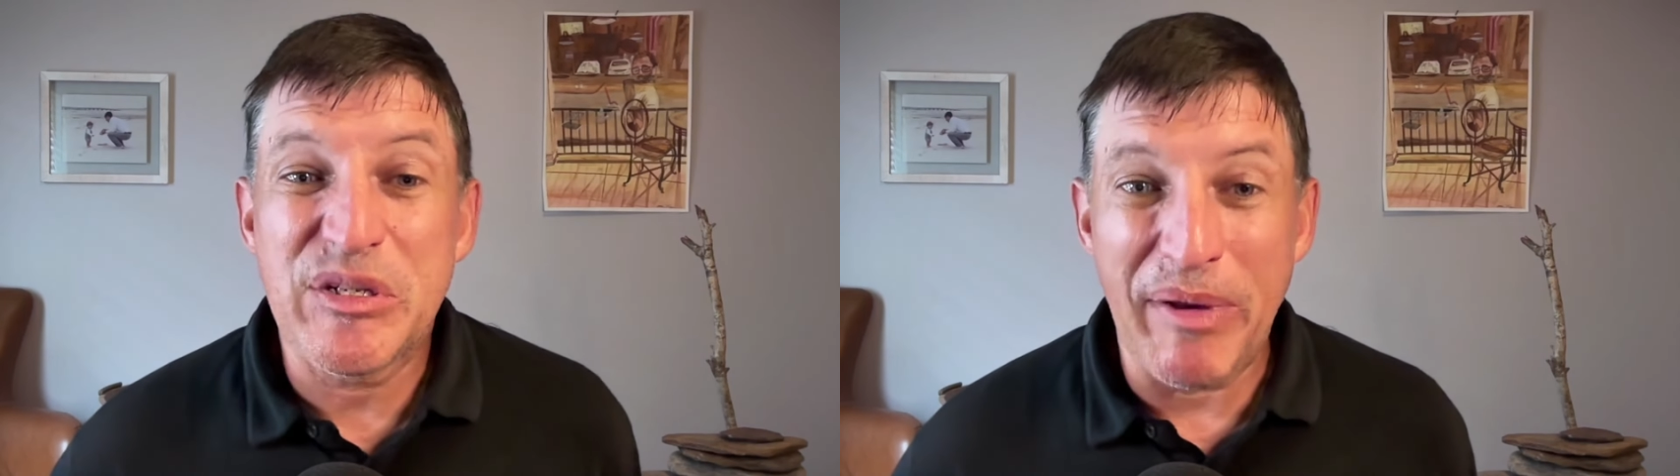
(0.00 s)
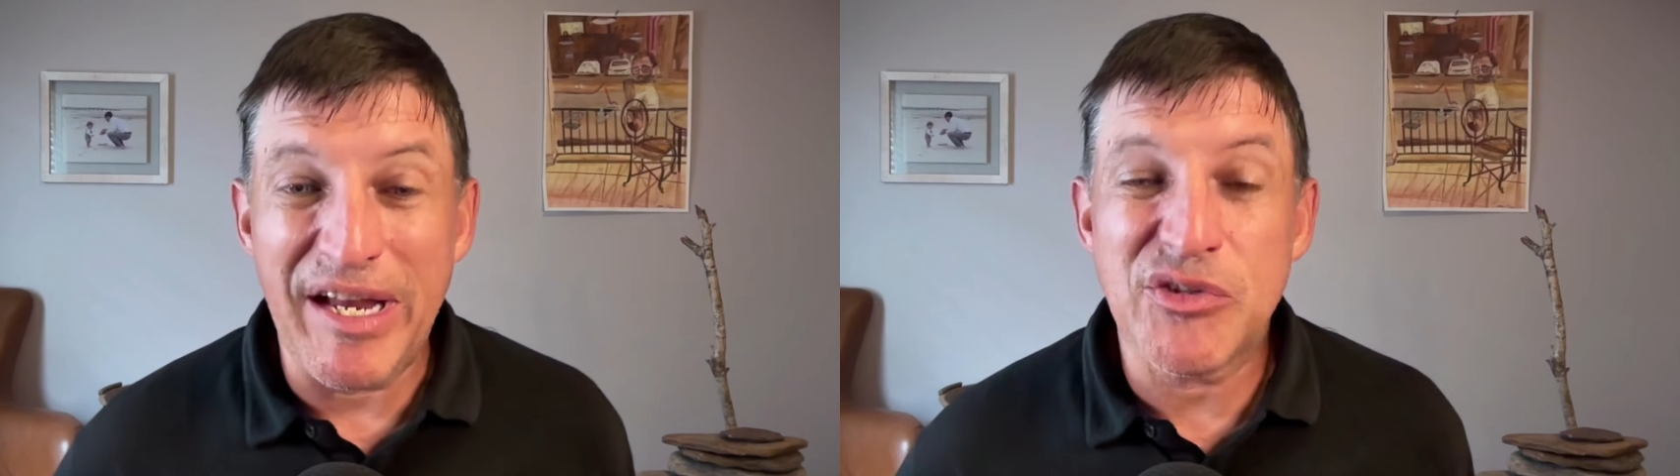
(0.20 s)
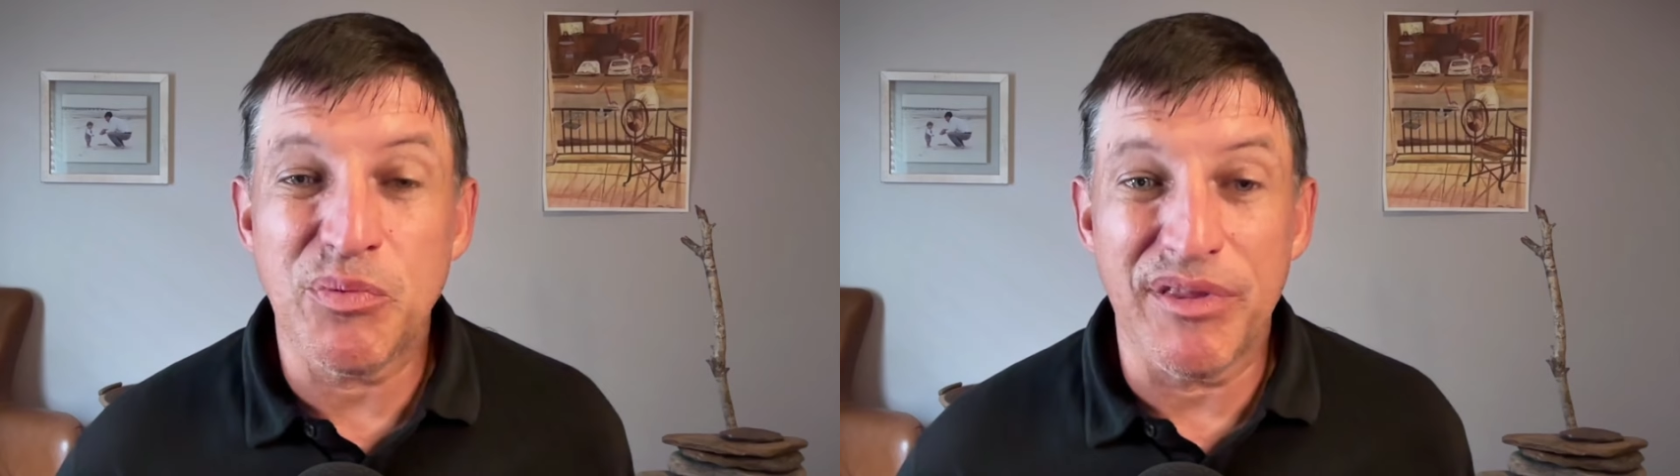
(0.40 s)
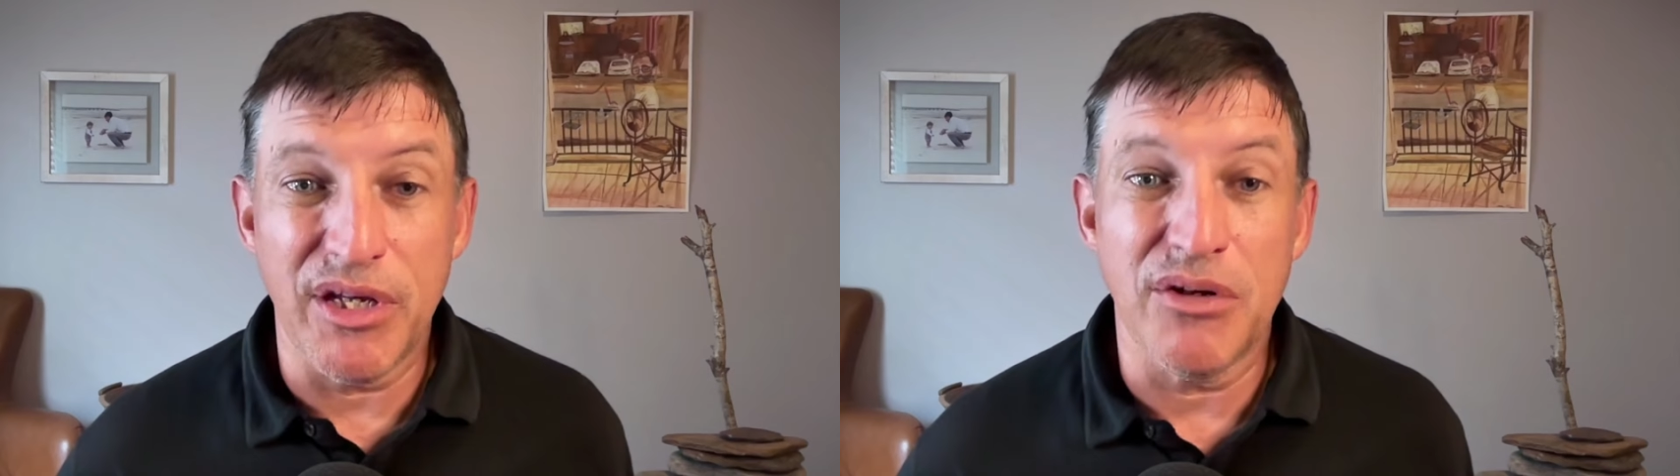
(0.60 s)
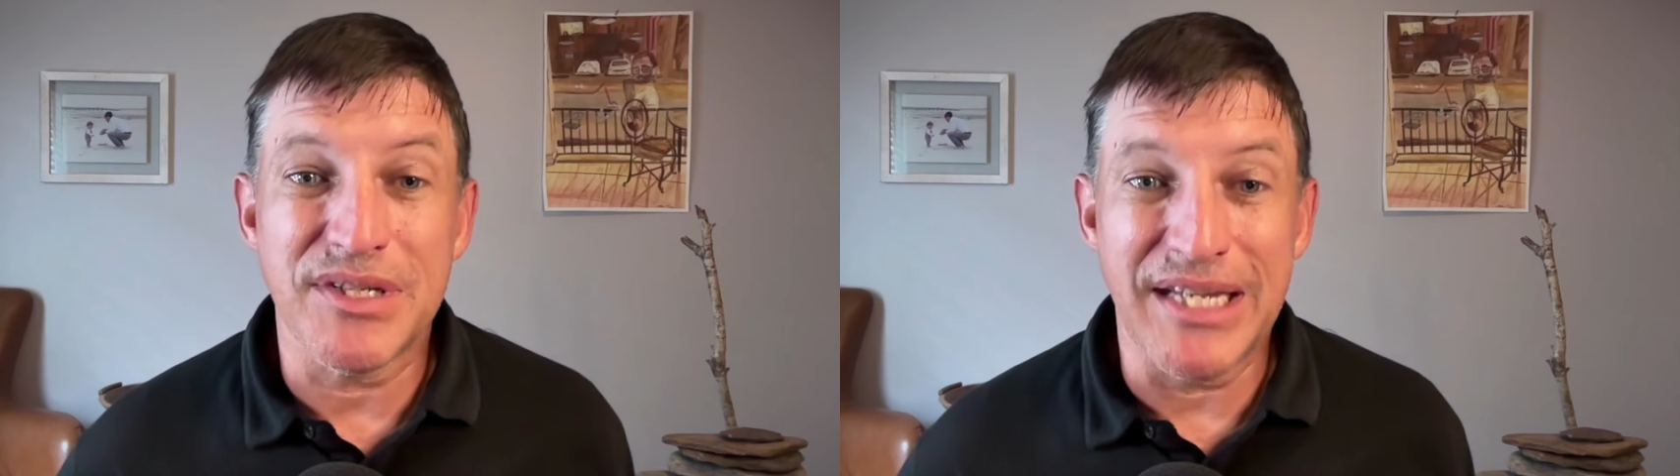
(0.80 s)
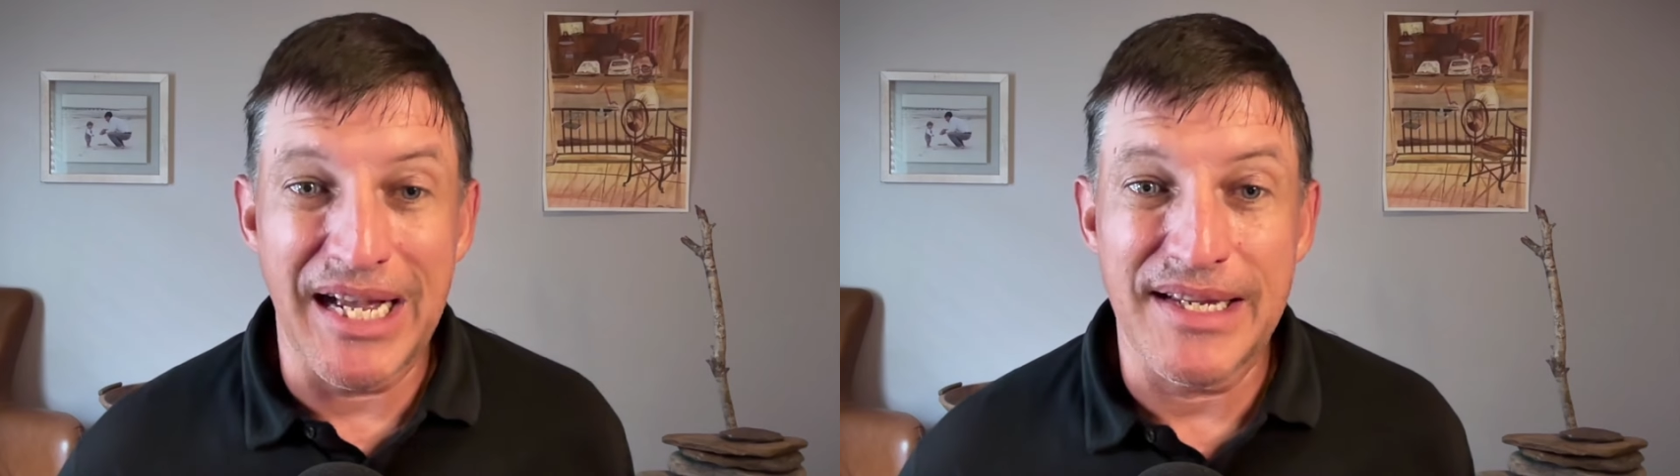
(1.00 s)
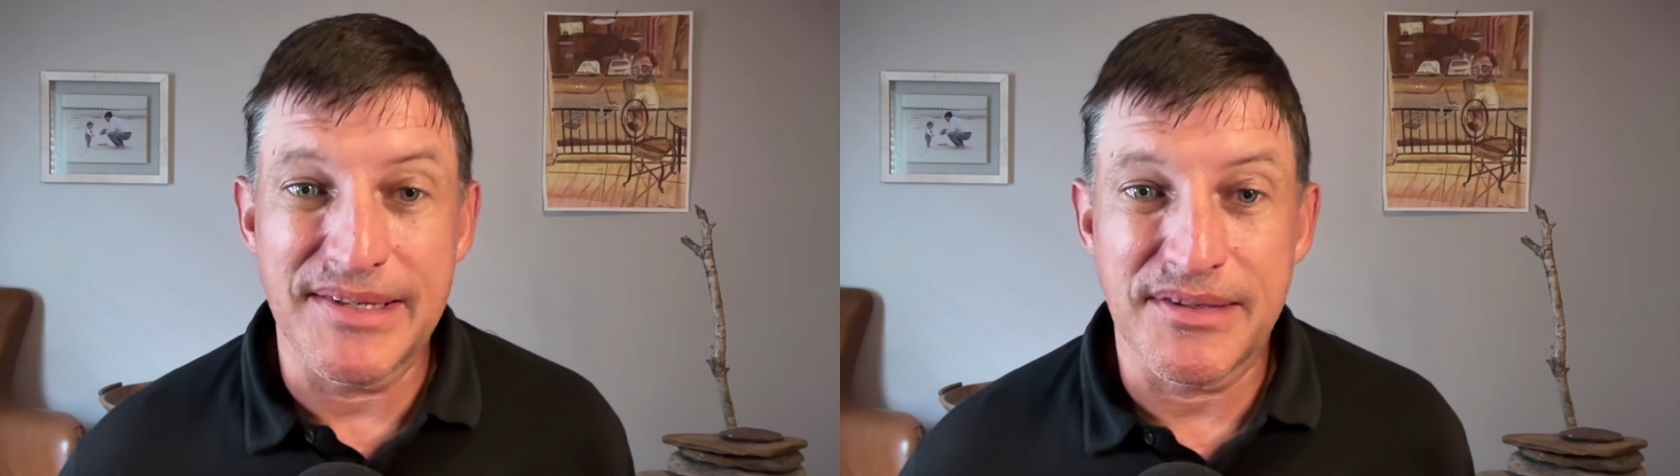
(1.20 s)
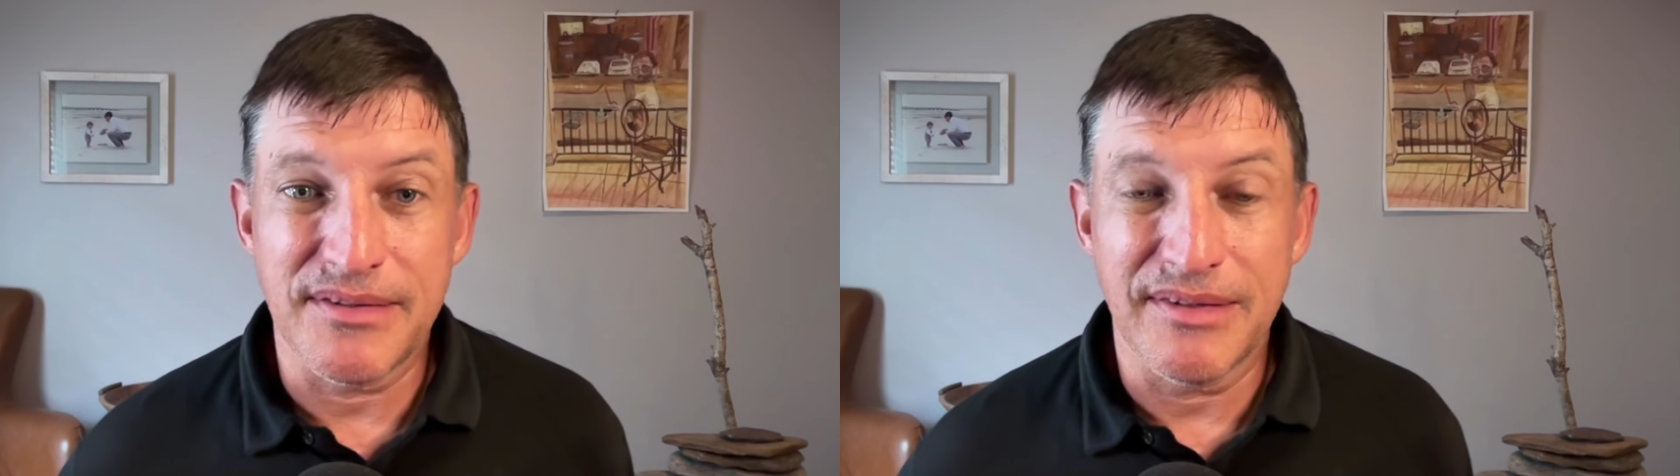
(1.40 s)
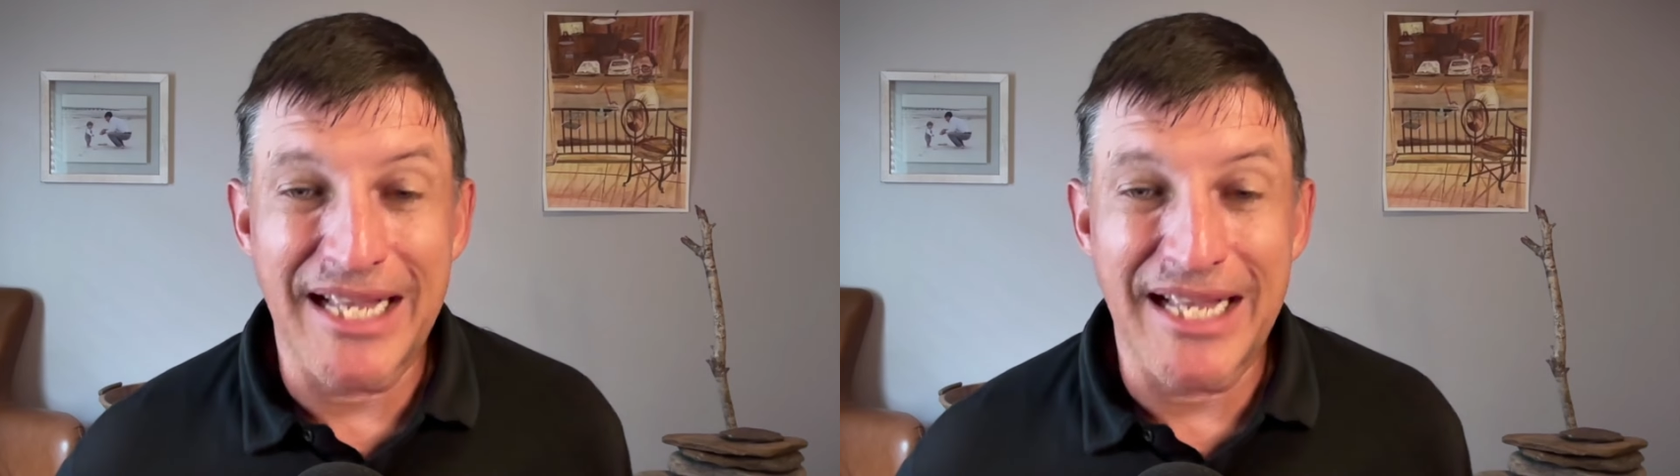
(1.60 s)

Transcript: space with those guys.